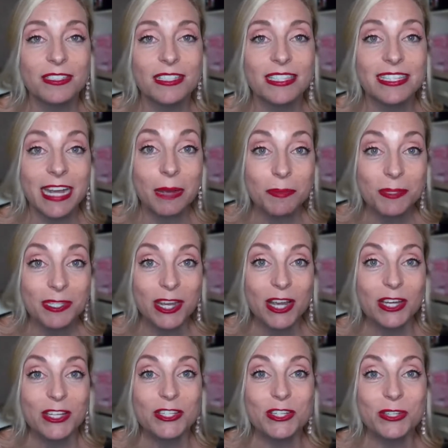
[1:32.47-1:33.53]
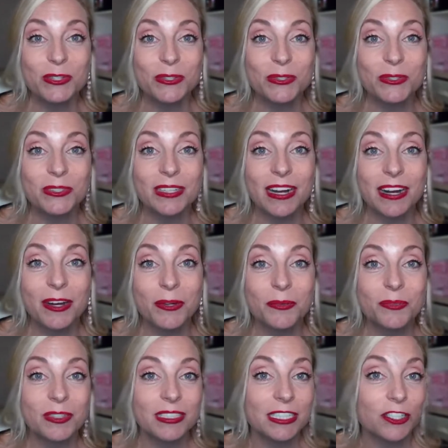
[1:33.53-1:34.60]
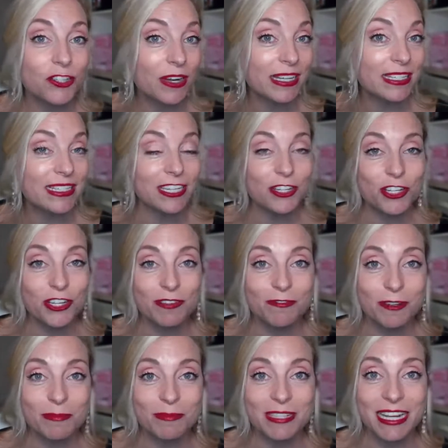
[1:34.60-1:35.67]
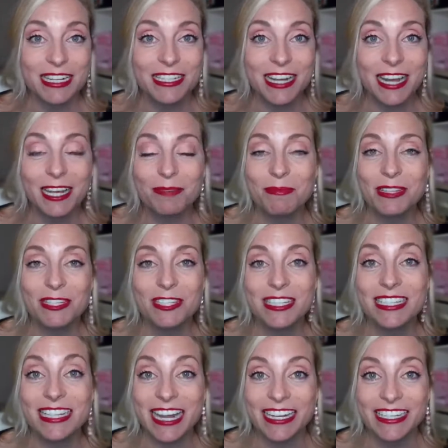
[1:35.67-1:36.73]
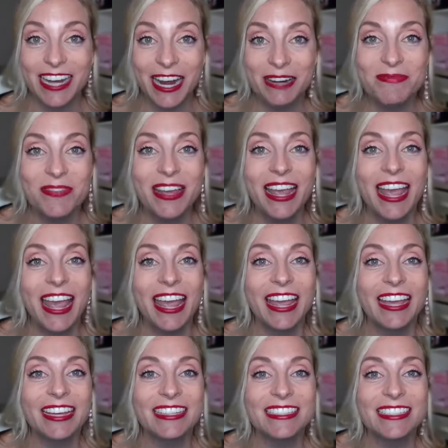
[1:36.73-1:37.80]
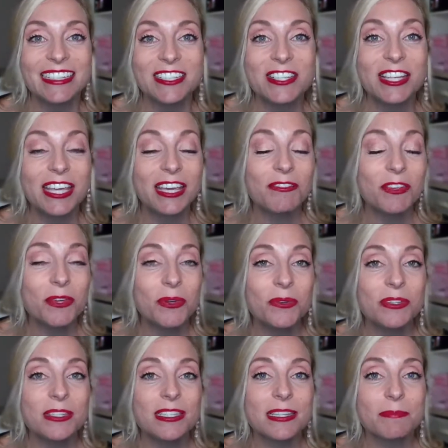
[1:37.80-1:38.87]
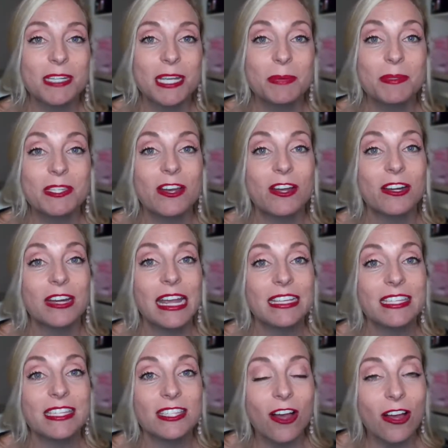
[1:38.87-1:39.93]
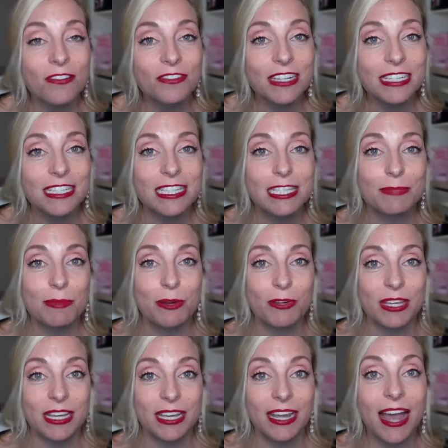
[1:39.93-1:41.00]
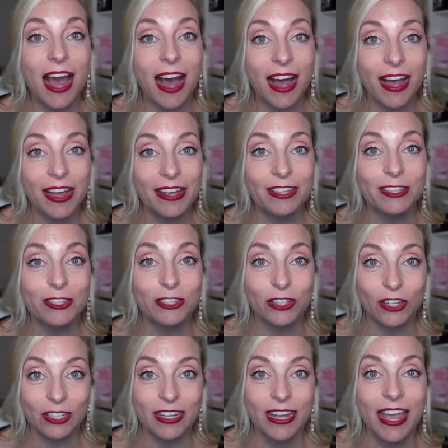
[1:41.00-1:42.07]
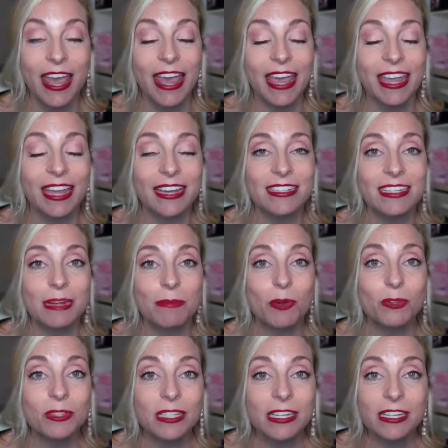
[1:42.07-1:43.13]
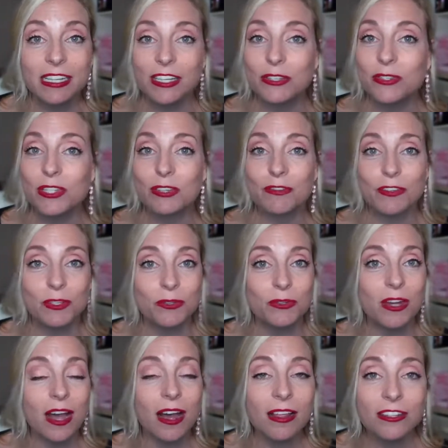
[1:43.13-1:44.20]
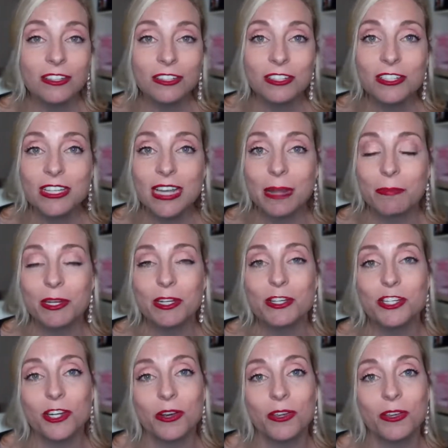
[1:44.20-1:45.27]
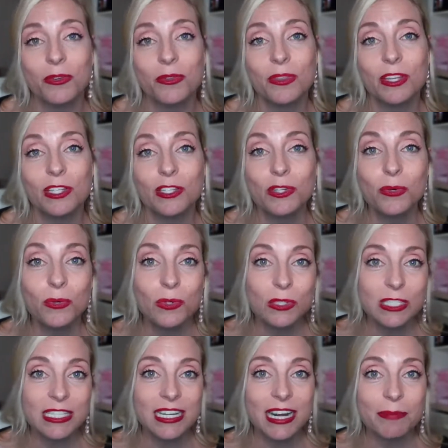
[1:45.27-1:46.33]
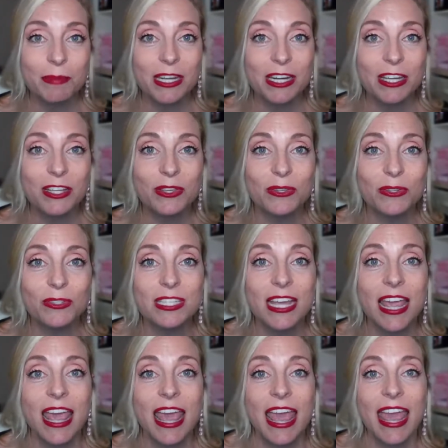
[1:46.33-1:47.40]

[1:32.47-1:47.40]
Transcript: steps to really transition from daytime into daytime and give you some tips on a soft and smoky eye look. And I'm only going to use a few colors. I'm going to show you the tools that I'm going to use